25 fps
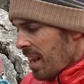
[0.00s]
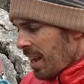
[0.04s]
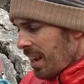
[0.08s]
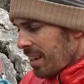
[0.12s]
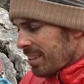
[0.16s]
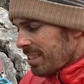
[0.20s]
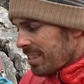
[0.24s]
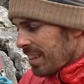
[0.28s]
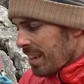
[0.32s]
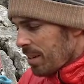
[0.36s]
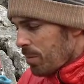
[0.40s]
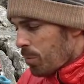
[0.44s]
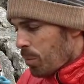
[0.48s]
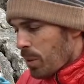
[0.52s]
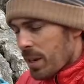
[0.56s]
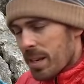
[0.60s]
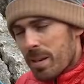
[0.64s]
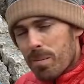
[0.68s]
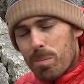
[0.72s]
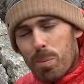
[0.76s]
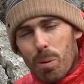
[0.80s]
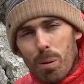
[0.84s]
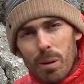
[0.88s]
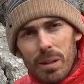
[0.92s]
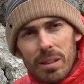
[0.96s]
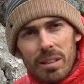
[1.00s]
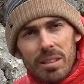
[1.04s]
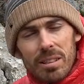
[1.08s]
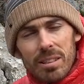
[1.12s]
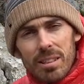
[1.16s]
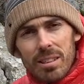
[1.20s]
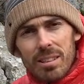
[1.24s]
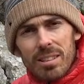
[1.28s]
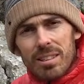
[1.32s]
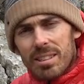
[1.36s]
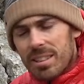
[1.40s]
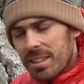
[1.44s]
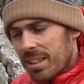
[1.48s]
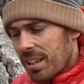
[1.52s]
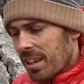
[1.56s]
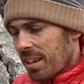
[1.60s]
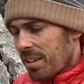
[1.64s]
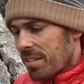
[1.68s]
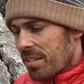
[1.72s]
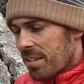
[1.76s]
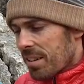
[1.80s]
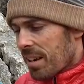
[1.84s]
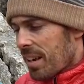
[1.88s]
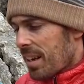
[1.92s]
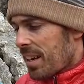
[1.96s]
I say weak points because, you
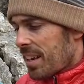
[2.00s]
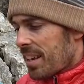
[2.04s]
know,